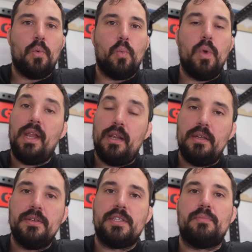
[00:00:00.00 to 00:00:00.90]
Will
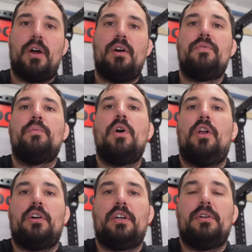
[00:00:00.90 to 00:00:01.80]
Smolov
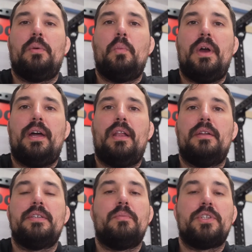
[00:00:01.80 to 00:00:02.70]
work?
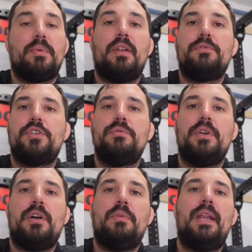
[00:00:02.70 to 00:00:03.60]
Well, Smolov
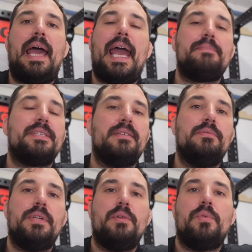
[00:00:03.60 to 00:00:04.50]
Jr. will
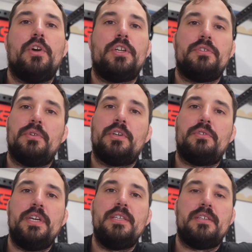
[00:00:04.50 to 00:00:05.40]
absolutely work to
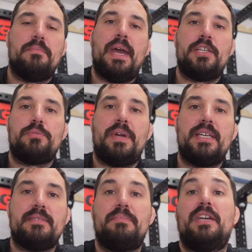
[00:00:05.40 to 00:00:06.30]
increase your bench
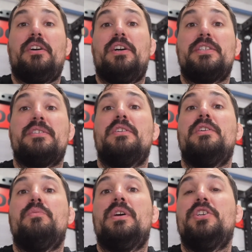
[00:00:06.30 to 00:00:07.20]
press because
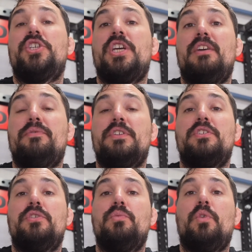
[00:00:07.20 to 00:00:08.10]
you will
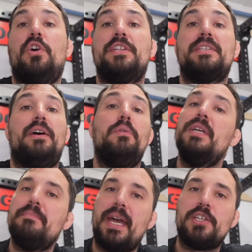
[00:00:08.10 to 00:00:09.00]
shift towards
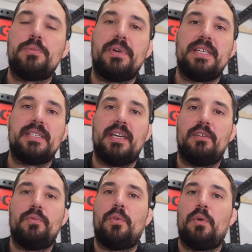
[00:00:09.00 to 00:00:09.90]
only bench
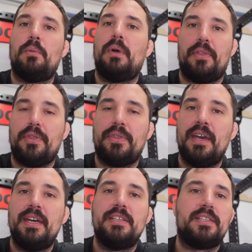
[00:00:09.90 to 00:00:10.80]
pressing for a month.
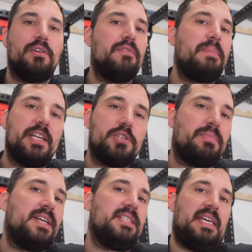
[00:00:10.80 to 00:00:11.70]
So if bench
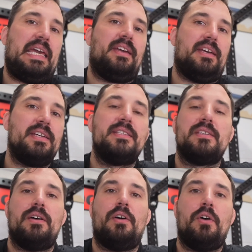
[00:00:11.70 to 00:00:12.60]
pressing
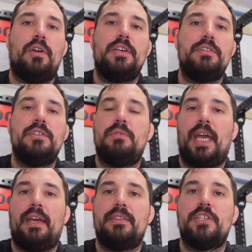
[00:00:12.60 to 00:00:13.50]
is all you're
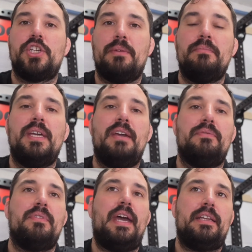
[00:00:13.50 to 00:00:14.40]
doing in the gym,
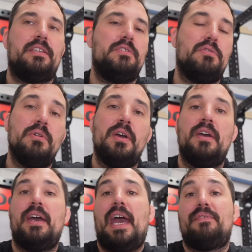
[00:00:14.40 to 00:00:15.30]
given that you
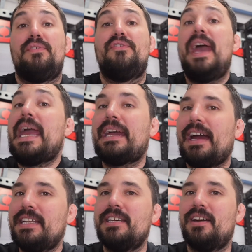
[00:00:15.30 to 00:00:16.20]
have a vague
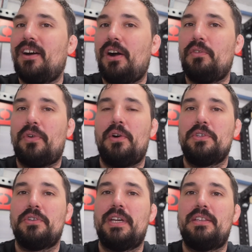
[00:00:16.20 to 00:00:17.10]
idea of how
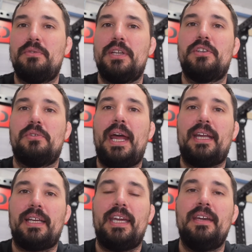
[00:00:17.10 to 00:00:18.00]
to do it
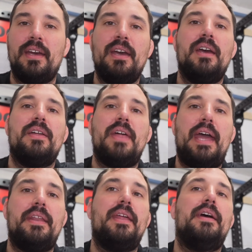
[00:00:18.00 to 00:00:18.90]
correctly,
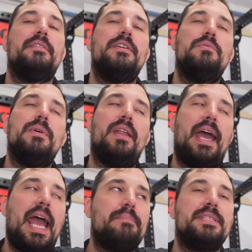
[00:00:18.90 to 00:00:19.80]
then you
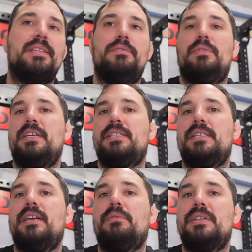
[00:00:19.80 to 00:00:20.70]
will absolutely
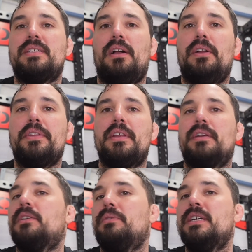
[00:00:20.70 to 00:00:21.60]
see a result, an
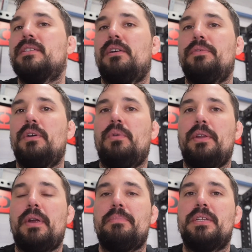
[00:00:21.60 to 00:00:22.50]
increase of your
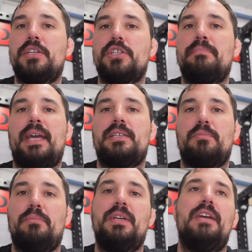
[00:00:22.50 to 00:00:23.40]
1 repetition
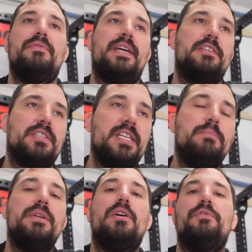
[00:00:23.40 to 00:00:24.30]
maximum, given that you
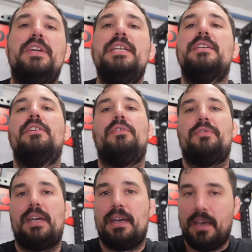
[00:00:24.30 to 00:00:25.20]
sleep enough, eat
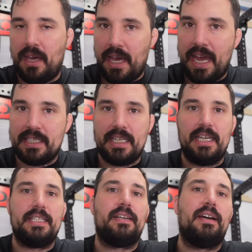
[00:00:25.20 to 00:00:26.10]
enough,
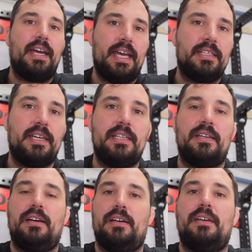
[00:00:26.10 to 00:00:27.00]
etc.,
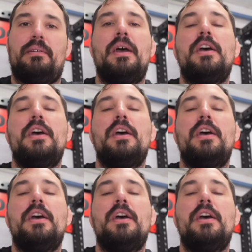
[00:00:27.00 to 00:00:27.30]
etc. Yeah?